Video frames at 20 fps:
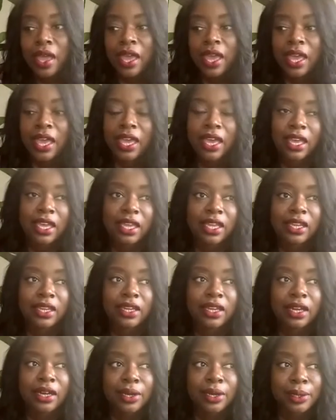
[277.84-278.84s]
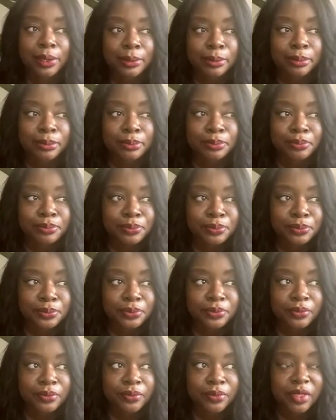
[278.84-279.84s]
and
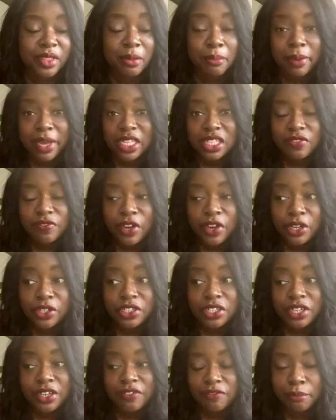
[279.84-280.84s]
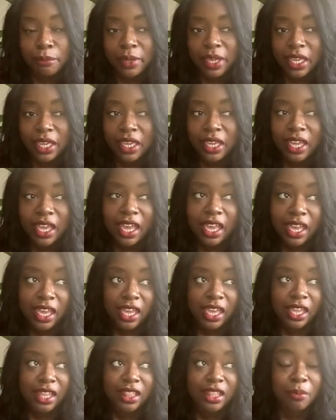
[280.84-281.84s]
the best version of me,
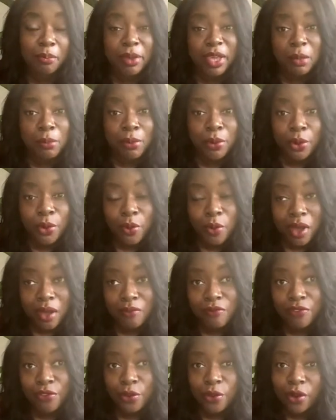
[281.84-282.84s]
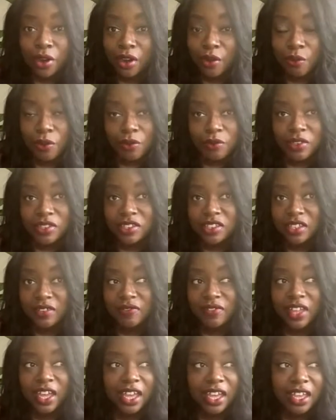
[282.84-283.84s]
and the people who I'm for will receive
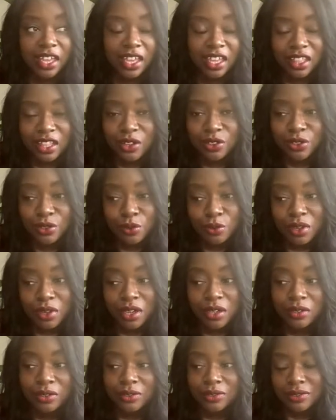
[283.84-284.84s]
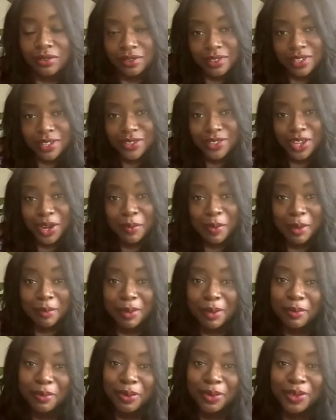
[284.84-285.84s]
that, and those who don't, those aren't my
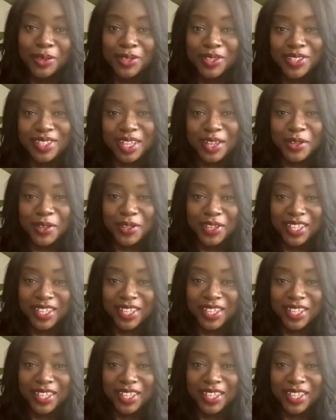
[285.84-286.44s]
people. So